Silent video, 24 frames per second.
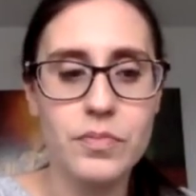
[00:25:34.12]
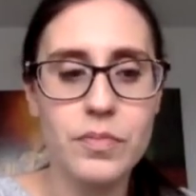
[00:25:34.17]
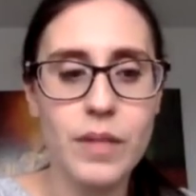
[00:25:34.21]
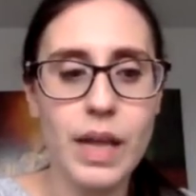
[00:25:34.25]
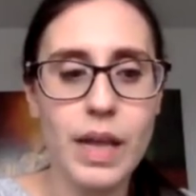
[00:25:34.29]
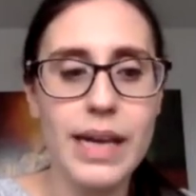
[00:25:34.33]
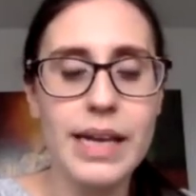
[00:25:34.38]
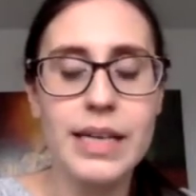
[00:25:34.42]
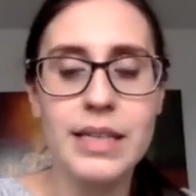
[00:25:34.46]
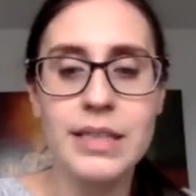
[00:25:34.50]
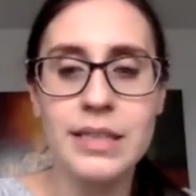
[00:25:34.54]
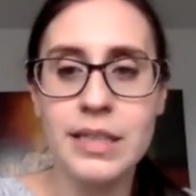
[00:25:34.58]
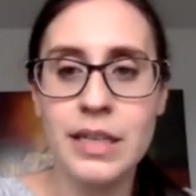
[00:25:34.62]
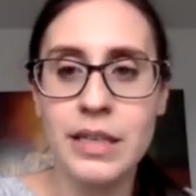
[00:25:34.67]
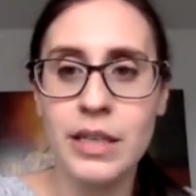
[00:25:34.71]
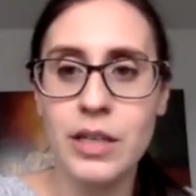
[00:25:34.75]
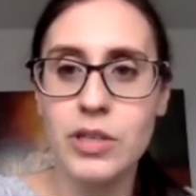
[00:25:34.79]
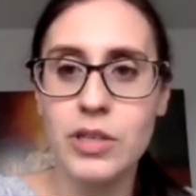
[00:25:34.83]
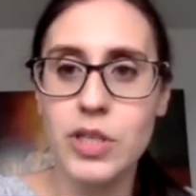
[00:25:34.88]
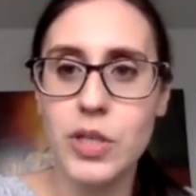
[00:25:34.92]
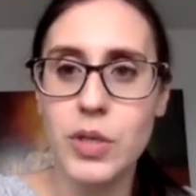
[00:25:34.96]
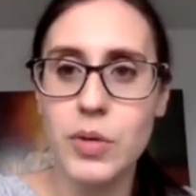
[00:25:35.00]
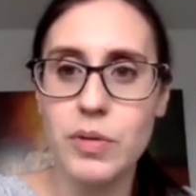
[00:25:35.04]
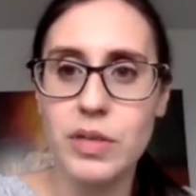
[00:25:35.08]
continue
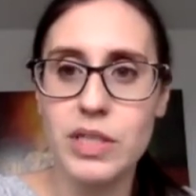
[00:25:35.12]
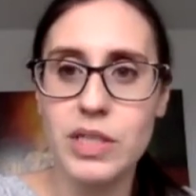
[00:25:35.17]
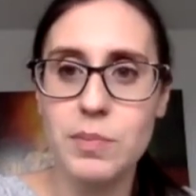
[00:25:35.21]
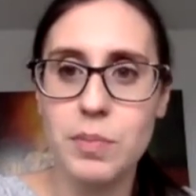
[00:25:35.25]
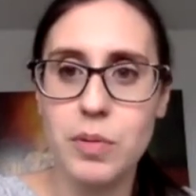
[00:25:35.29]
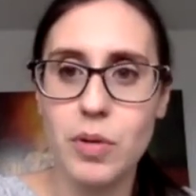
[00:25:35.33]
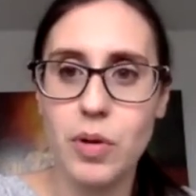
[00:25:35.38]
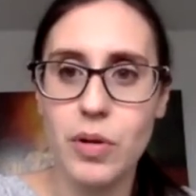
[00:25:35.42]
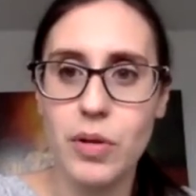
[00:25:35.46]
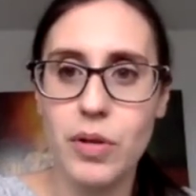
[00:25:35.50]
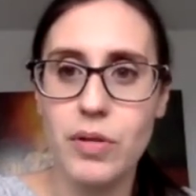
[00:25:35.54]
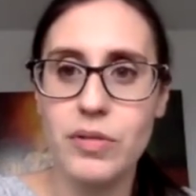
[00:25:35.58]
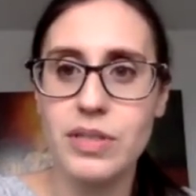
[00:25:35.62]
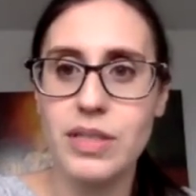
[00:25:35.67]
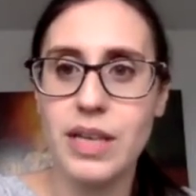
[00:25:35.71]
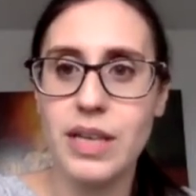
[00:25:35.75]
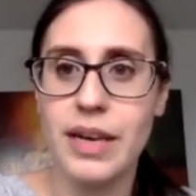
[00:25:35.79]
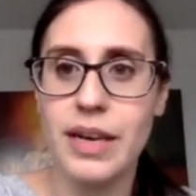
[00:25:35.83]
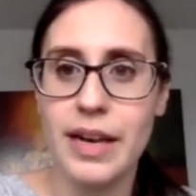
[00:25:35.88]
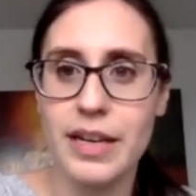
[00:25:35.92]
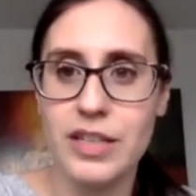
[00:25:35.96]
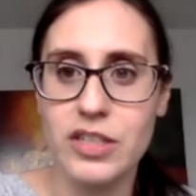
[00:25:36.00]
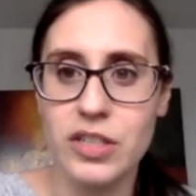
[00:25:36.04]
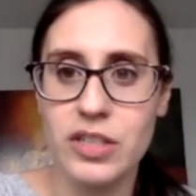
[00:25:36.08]
to explore those
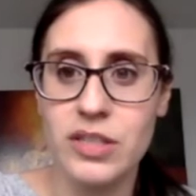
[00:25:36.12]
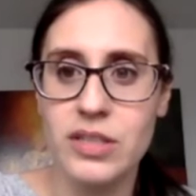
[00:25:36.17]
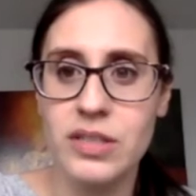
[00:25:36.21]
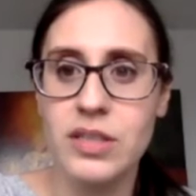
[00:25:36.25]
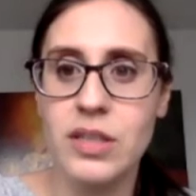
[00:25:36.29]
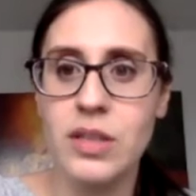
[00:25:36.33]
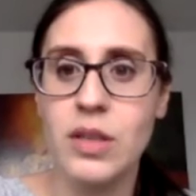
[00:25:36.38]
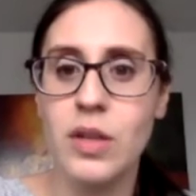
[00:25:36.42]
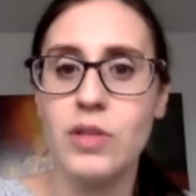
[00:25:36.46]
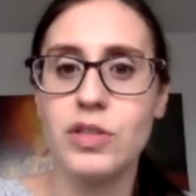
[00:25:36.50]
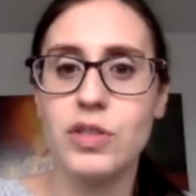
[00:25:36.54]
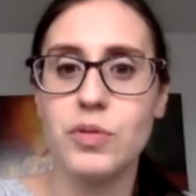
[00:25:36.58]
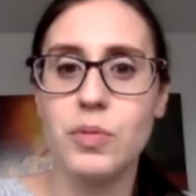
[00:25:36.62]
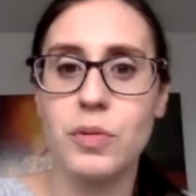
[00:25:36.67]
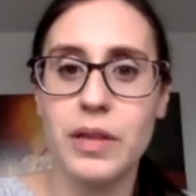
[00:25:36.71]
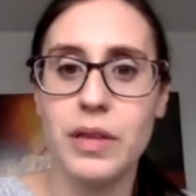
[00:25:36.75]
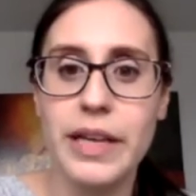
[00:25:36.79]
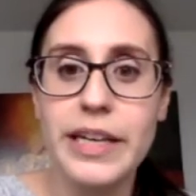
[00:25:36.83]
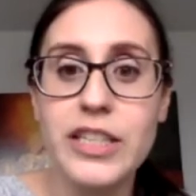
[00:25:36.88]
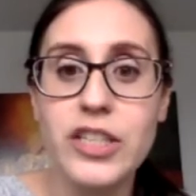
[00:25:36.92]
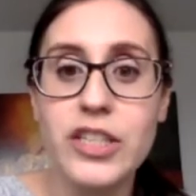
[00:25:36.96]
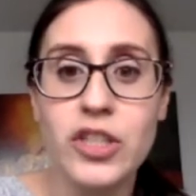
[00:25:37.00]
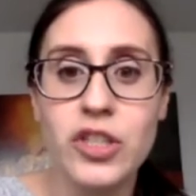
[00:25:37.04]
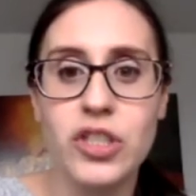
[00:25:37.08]
connections and those
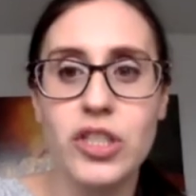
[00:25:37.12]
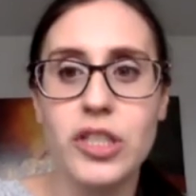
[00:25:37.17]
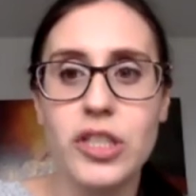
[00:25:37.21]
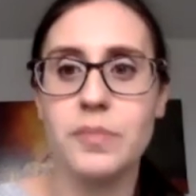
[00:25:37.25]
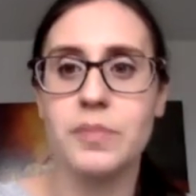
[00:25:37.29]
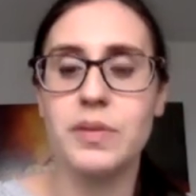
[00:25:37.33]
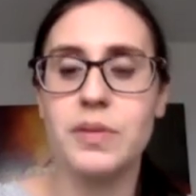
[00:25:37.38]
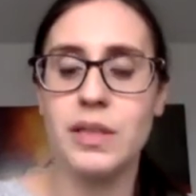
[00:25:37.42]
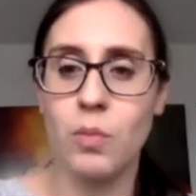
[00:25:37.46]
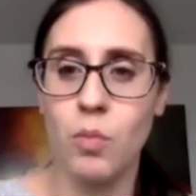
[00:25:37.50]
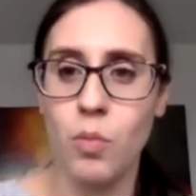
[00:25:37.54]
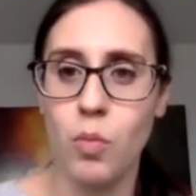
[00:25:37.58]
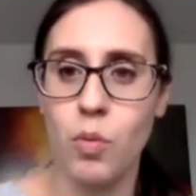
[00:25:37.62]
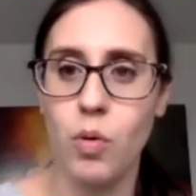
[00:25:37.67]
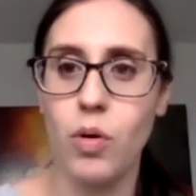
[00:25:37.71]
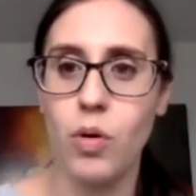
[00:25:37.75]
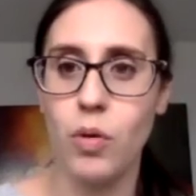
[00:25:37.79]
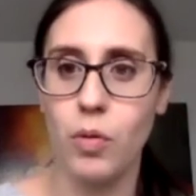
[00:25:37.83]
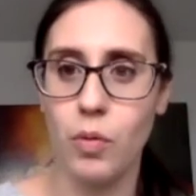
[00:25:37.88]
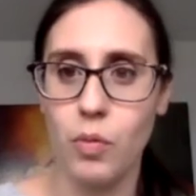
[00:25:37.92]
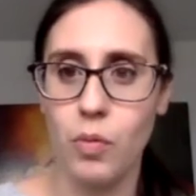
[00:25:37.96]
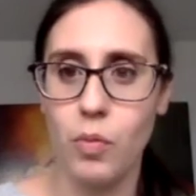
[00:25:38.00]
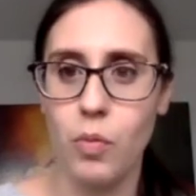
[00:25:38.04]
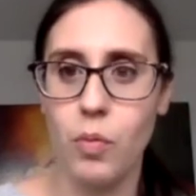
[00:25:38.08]
relationships, and
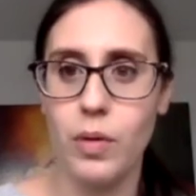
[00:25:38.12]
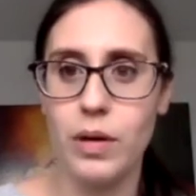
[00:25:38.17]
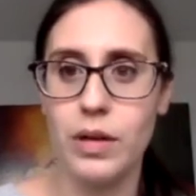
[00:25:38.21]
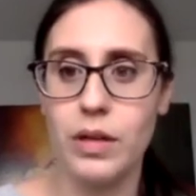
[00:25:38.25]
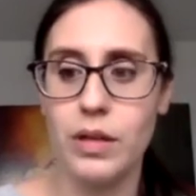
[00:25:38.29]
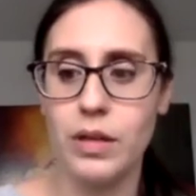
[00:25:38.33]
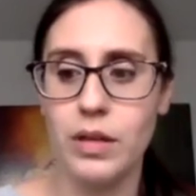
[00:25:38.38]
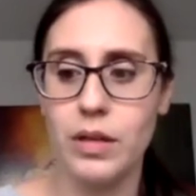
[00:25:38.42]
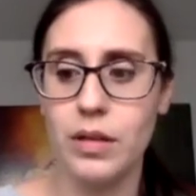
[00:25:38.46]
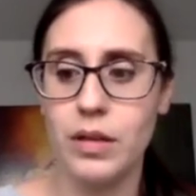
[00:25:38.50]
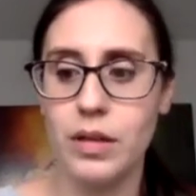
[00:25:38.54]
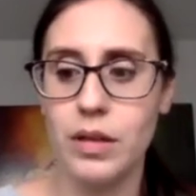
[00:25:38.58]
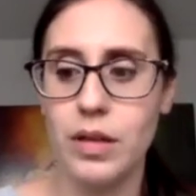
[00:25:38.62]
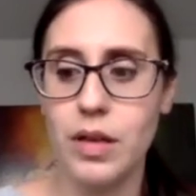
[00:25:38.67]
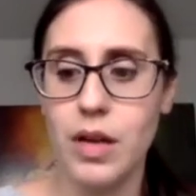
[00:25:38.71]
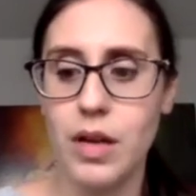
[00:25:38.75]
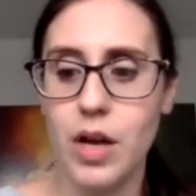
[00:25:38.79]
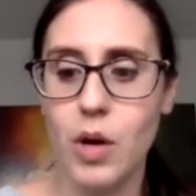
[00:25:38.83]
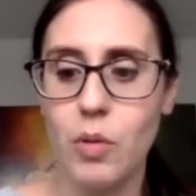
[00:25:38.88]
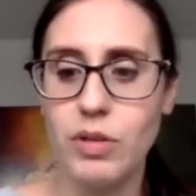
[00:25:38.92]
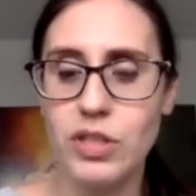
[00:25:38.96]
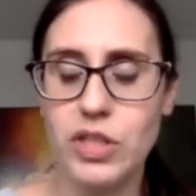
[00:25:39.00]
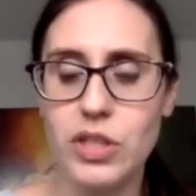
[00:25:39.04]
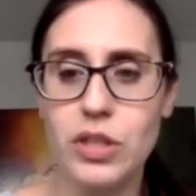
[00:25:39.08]
we'll
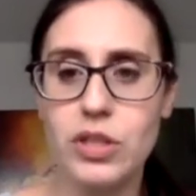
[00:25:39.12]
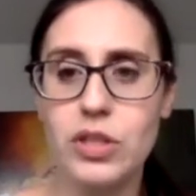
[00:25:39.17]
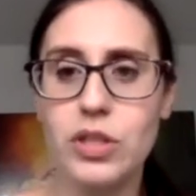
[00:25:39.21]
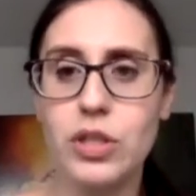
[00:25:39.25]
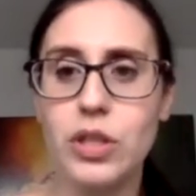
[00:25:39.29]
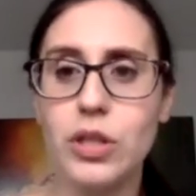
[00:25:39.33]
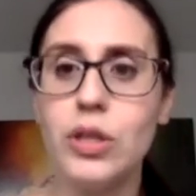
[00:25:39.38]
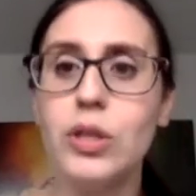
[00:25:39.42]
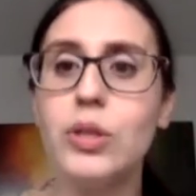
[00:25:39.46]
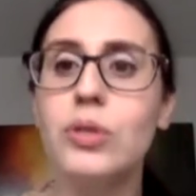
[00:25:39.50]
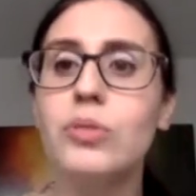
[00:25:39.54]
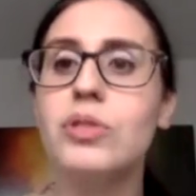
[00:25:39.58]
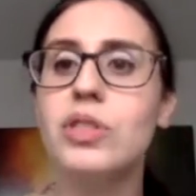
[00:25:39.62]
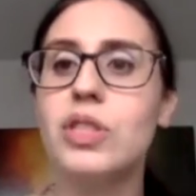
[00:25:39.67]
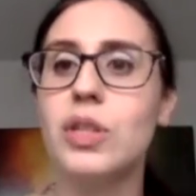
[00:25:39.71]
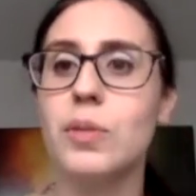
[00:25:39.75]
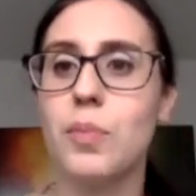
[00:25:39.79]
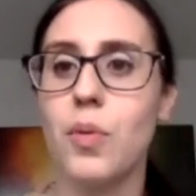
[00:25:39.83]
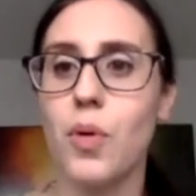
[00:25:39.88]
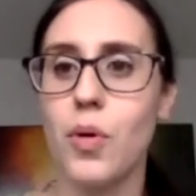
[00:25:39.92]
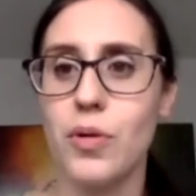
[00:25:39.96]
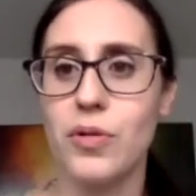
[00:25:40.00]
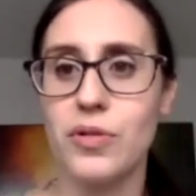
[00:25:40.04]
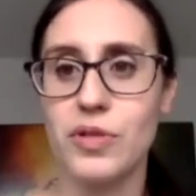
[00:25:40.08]
start to lose the
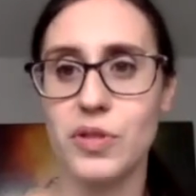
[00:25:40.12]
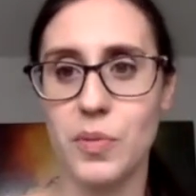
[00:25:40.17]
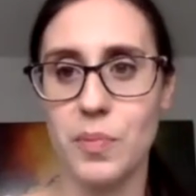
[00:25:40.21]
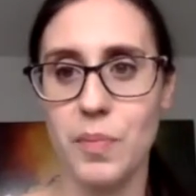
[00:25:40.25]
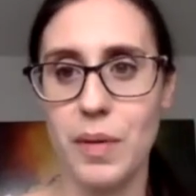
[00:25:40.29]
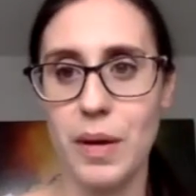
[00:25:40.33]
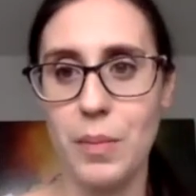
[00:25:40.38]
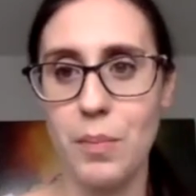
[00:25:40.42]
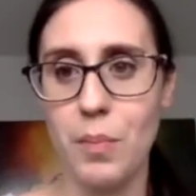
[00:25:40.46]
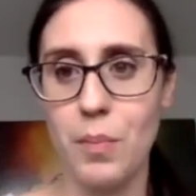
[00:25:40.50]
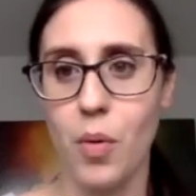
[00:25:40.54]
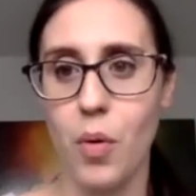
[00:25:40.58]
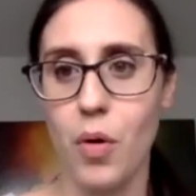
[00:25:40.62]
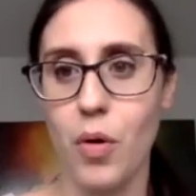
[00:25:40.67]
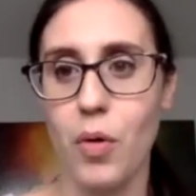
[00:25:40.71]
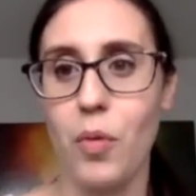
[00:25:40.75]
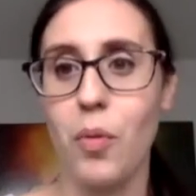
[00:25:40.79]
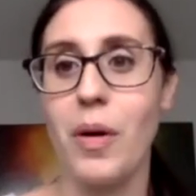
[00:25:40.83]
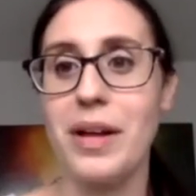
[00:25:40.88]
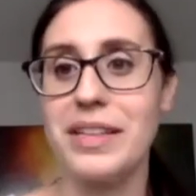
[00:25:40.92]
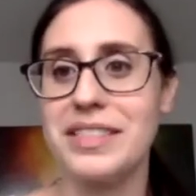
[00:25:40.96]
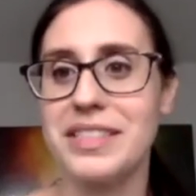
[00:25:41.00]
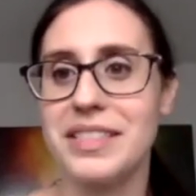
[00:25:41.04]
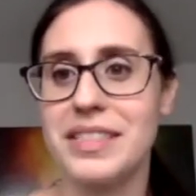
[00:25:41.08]
borders a bit more
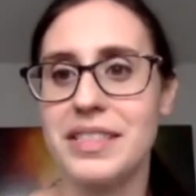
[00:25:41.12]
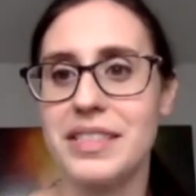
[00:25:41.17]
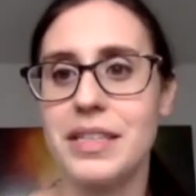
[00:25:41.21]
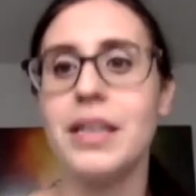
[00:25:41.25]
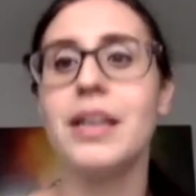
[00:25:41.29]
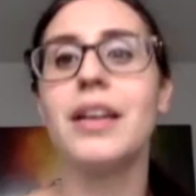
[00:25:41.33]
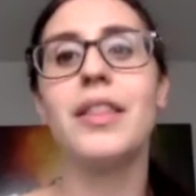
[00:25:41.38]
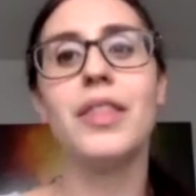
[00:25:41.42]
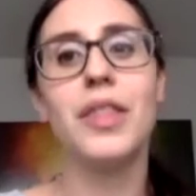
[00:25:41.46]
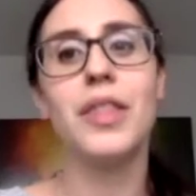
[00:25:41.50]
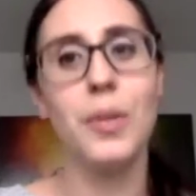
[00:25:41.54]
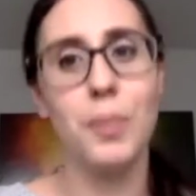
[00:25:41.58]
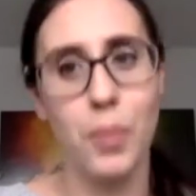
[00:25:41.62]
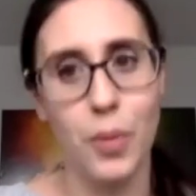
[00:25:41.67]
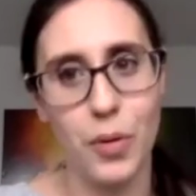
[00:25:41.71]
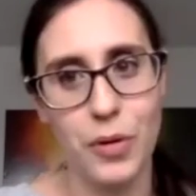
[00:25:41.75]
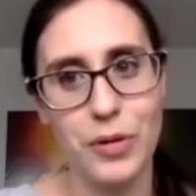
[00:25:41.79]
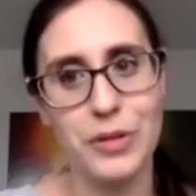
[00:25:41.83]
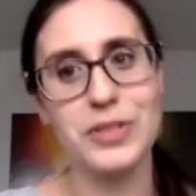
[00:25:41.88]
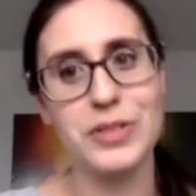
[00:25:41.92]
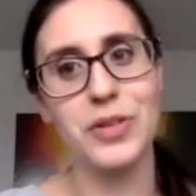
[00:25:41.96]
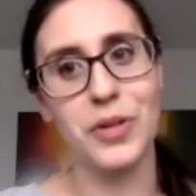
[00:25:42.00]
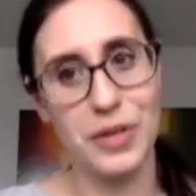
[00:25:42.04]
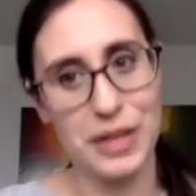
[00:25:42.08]
once the
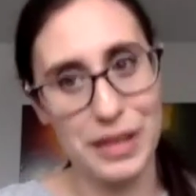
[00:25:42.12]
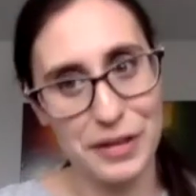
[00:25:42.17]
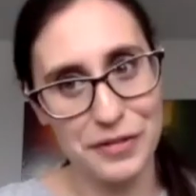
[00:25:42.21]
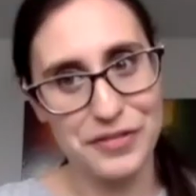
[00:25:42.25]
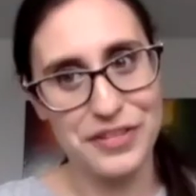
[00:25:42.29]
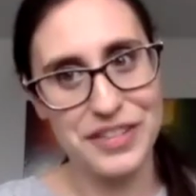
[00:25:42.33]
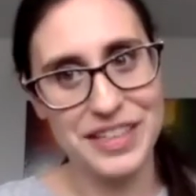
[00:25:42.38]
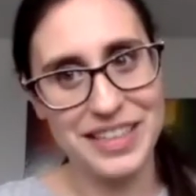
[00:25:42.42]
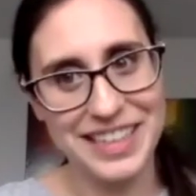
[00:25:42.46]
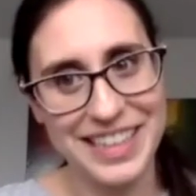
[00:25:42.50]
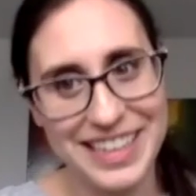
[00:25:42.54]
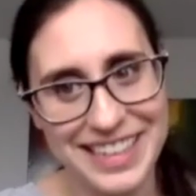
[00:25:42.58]
borders are lifted.